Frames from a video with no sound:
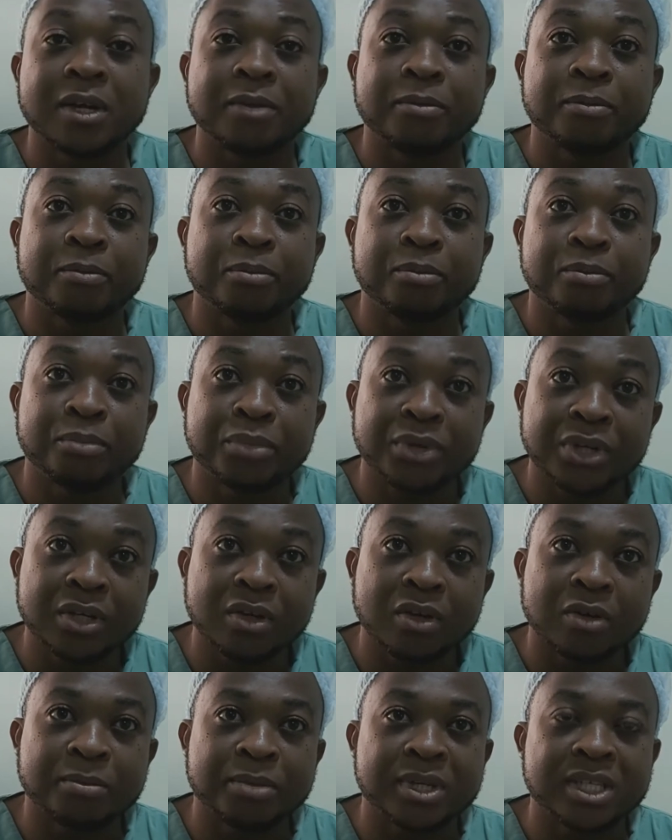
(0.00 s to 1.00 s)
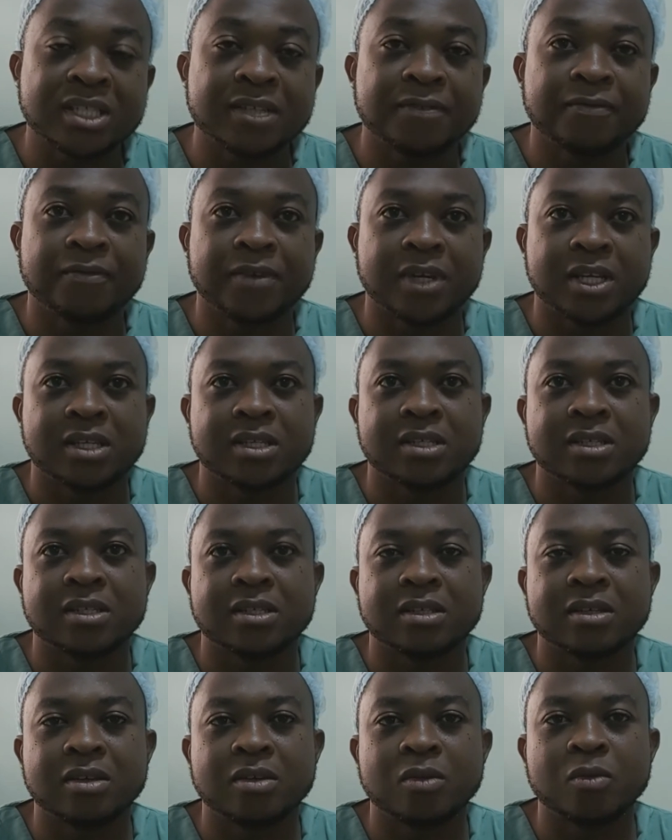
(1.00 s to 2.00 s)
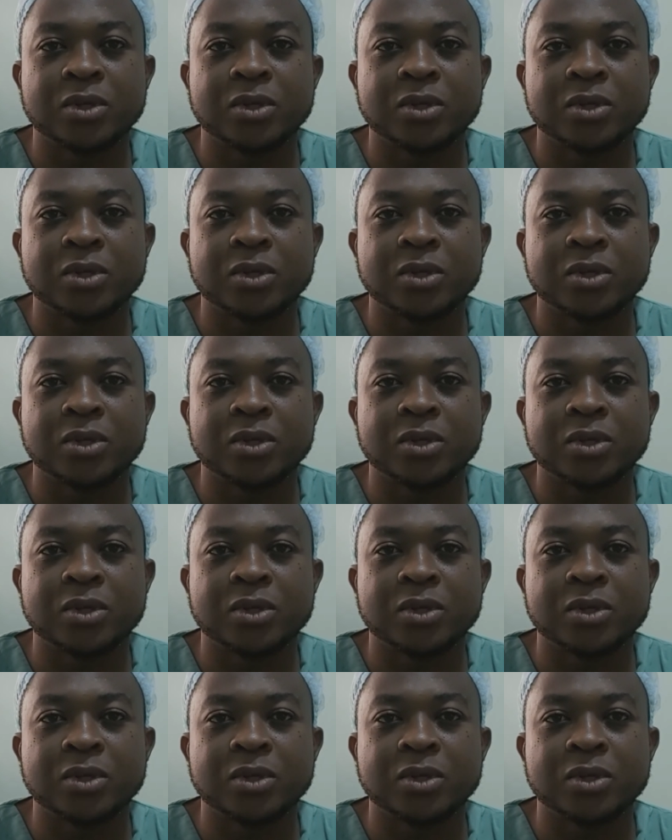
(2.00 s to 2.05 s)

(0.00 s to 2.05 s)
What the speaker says: our pre-operative phase,